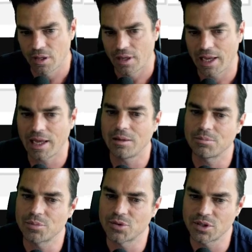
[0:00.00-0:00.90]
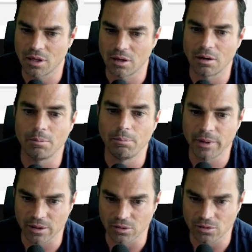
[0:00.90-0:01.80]
Apps are
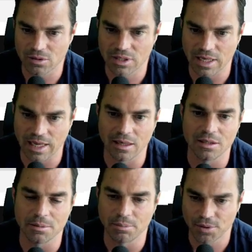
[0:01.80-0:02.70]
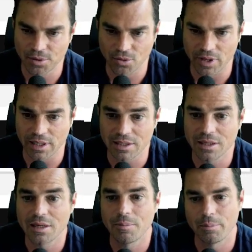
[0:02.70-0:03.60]
built and deployed
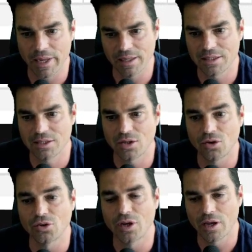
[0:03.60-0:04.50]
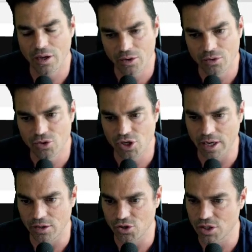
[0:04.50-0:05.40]
based on code
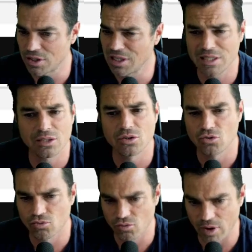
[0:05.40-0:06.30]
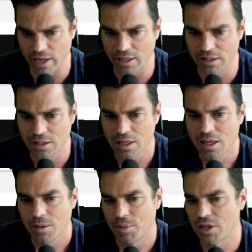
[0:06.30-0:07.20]
changes, and this is great
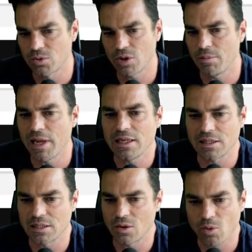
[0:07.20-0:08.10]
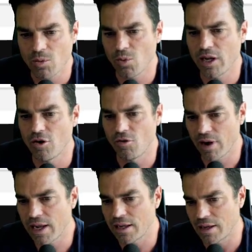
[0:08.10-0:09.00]
because what it means is that when we
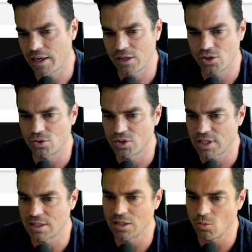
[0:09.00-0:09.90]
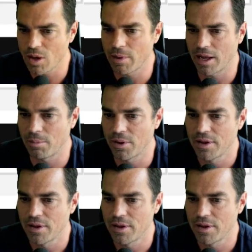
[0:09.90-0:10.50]
create an Azure Static Web App